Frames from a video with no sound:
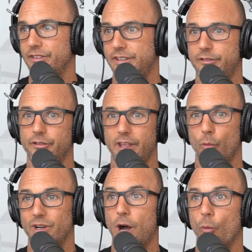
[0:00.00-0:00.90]
sisters that
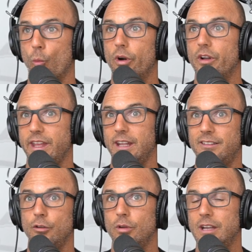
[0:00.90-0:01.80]
we're not worthy
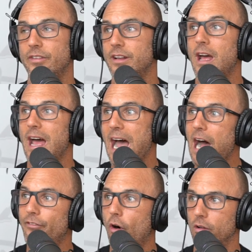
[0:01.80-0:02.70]
to even
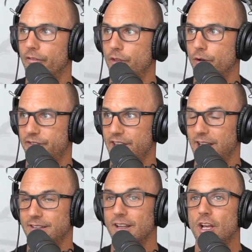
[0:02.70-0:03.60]
have all of those
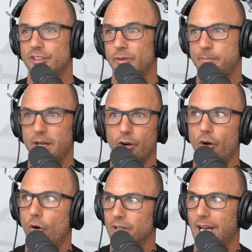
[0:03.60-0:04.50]
things. So we spend our
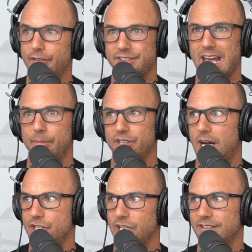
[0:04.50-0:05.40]
whole life
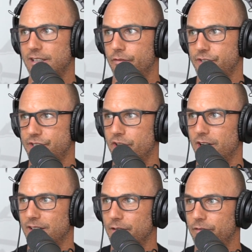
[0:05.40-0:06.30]
sabotaging and self
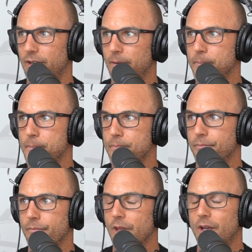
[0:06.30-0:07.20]
destructive.
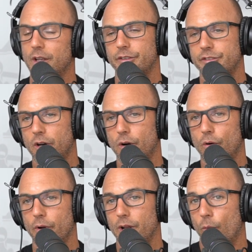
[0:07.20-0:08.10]

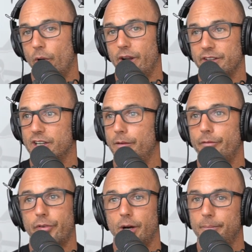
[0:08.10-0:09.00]
So, you know, where does it come
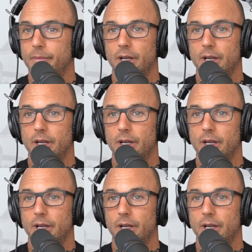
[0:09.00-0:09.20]
from?